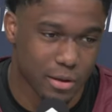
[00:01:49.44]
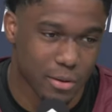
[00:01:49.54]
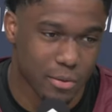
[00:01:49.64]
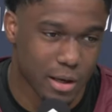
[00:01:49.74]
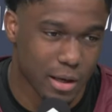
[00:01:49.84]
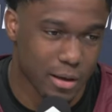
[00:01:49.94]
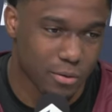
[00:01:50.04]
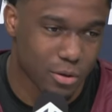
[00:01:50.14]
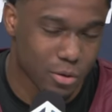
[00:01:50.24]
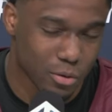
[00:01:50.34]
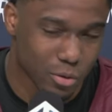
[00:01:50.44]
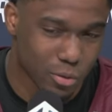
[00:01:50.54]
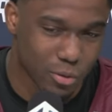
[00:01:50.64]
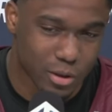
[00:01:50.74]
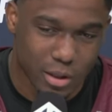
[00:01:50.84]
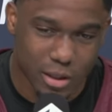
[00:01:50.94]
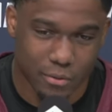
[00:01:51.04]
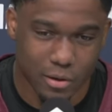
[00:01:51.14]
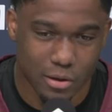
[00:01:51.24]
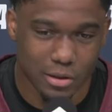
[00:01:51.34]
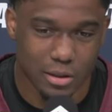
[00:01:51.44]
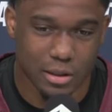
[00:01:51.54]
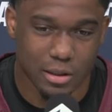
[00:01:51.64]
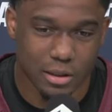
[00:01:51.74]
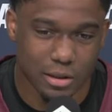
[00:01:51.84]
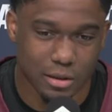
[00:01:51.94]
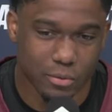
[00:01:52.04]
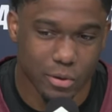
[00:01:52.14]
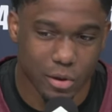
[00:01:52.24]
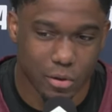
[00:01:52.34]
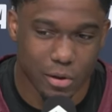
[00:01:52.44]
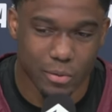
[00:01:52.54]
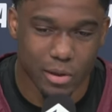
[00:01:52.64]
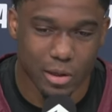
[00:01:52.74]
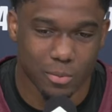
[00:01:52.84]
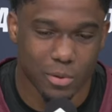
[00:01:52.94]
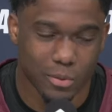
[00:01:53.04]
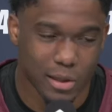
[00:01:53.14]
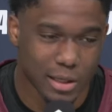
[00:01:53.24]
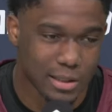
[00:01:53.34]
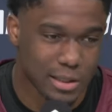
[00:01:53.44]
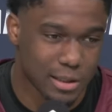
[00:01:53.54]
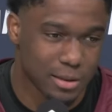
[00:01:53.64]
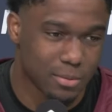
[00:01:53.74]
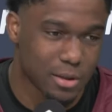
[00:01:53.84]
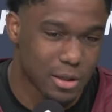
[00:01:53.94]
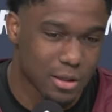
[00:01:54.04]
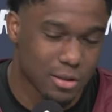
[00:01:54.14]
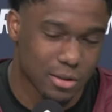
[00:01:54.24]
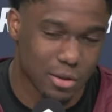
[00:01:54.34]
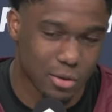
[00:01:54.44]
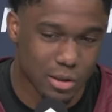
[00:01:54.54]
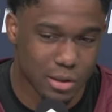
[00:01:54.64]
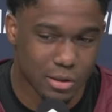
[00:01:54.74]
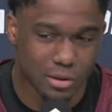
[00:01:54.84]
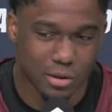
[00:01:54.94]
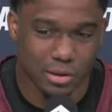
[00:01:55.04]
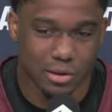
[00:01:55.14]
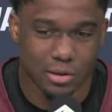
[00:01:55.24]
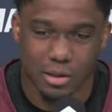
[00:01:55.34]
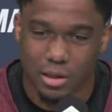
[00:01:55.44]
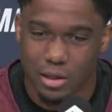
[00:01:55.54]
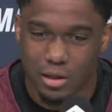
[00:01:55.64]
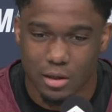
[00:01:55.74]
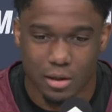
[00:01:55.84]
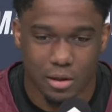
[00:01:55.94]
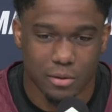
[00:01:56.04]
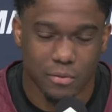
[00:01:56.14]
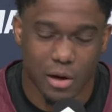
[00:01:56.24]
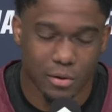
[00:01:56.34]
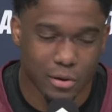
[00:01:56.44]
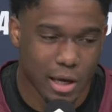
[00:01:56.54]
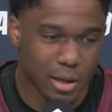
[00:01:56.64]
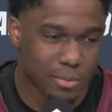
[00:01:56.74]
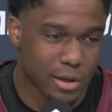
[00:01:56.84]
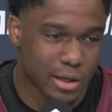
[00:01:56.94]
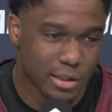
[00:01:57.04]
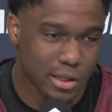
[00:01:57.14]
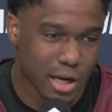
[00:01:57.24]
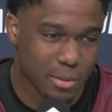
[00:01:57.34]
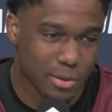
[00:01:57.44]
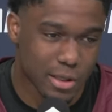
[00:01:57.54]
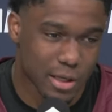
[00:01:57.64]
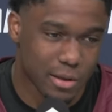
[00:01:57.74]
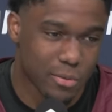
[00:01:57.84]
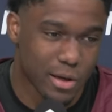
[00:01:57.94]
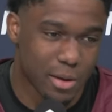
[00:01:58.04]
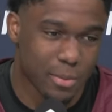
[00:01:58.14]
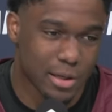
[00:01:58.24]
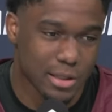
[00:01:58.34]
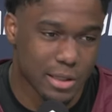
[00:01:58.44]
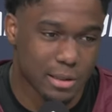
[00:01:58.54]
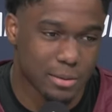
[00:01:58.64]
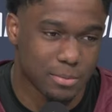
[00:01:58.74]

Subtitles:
that we have, you know, through adversity. We know that we can compete with any team. So just following the game plan each game and taking one game at a time.